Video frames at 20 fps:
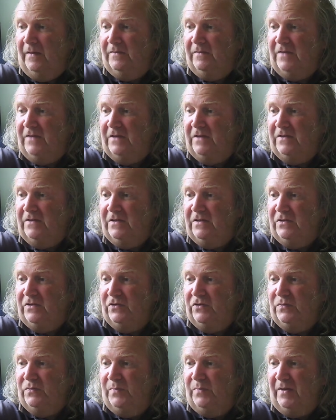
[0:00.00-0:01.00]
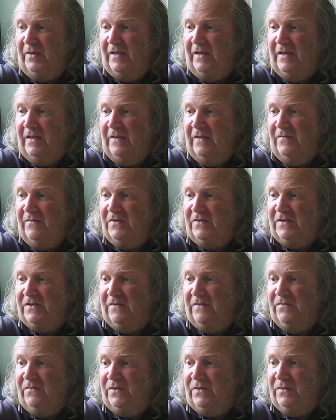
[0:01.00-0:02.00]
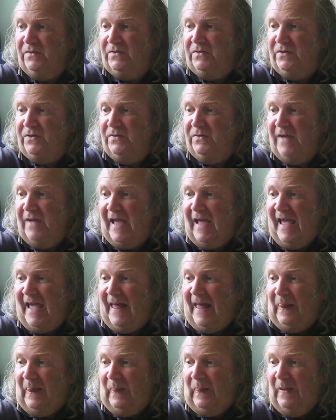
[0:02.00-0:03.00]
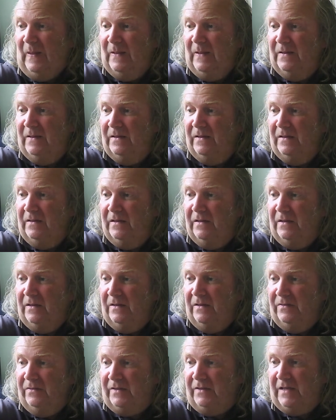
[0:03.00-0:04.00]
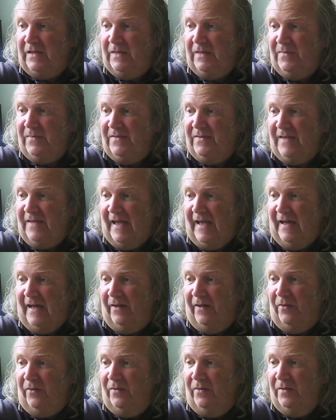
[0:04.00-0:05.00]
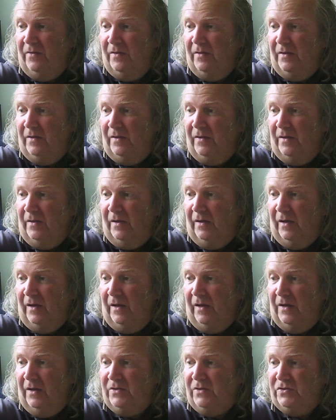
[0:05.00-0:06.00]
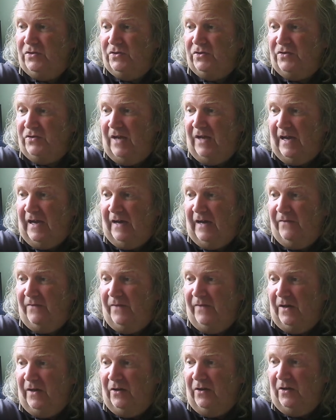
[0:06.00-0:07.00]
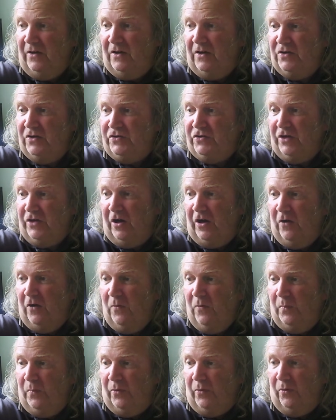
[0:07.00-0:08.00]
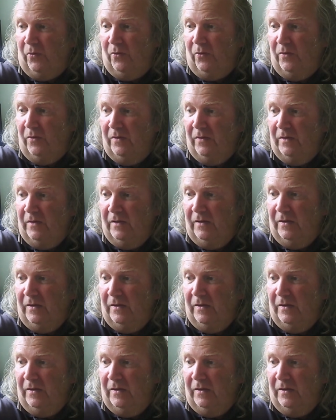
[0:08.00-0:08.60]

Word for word: it says he does believe his seven two two L, the key being the L, uh, does have a larger opal.